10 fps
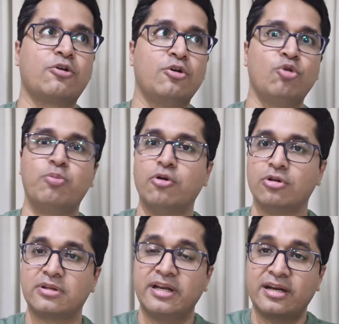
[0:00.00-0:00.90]

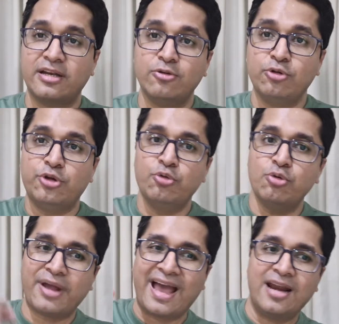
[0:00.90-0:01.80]
loophole they'll tell you
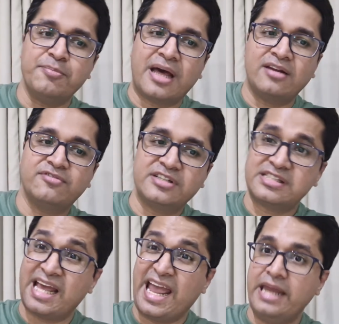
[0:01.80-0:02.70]
you can
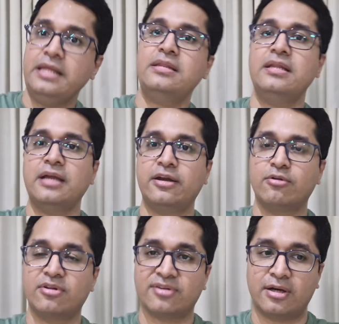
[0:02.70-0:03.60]
manifest anything that
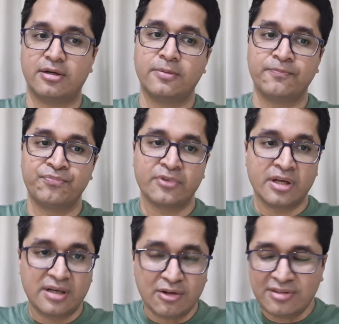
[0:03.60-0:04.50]
you desire
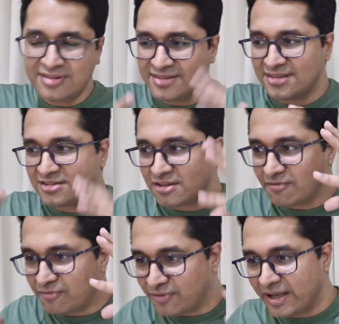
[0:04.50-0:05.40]
now this is such a
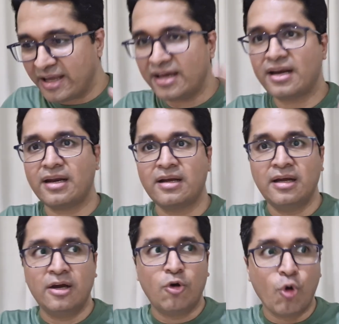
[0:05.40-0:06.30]
vague
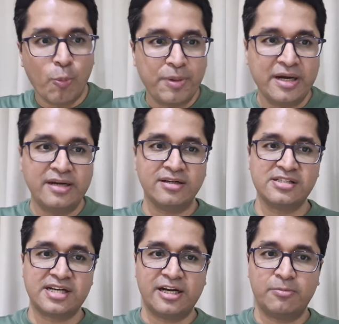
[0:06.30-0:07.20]
open-ended
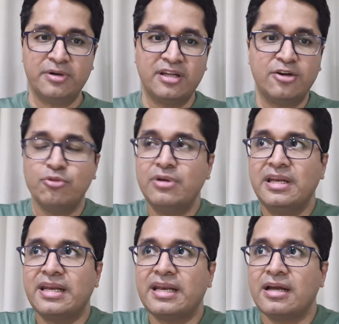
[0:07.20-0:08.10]
statement that you will
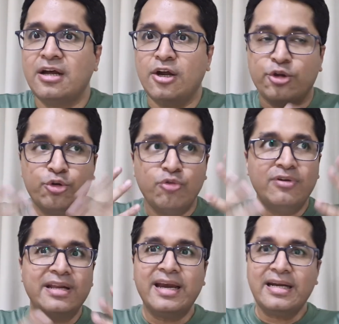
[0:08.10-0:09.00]
you
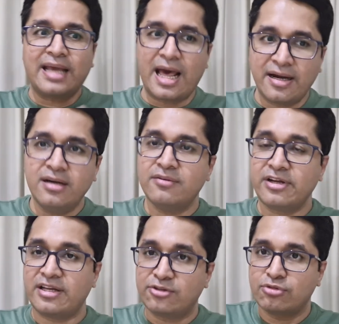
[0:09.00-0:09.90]
will get carried away
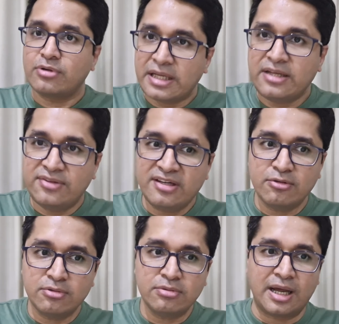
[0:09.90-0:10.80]
it's so easy
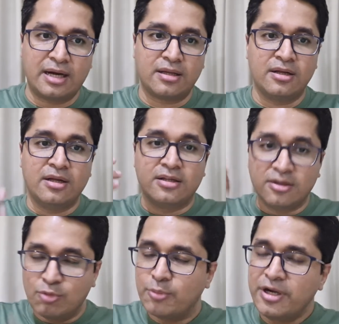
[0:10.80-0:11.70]
to do that
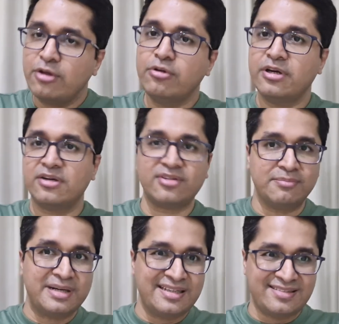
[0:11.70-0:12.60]
the moment you hear
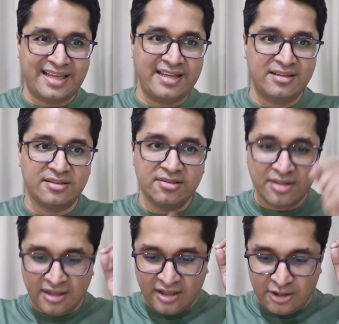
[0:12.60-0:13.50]
somebody saying this
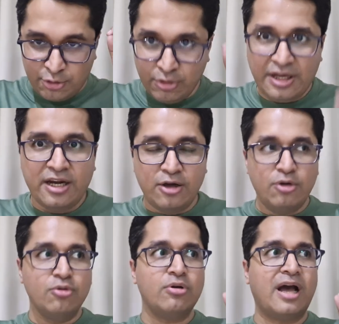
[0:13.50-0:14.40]
you need
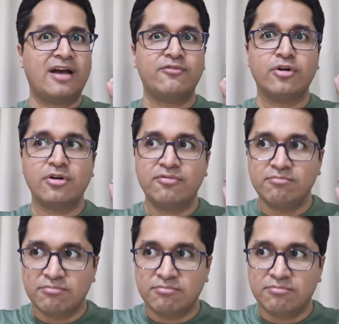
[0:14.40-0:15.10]
to have your